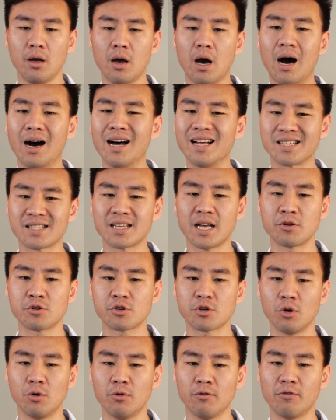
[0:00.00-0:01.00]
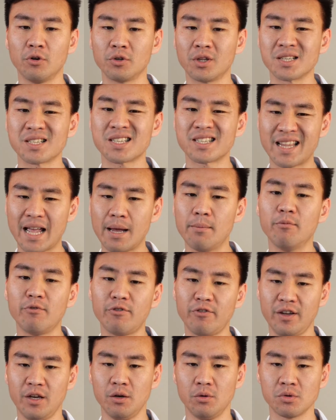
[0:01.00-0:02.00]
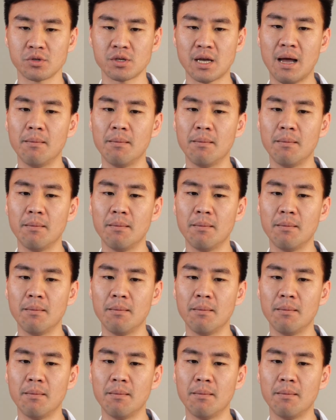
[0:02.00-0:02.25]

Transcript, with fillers: are essential for the STEM fields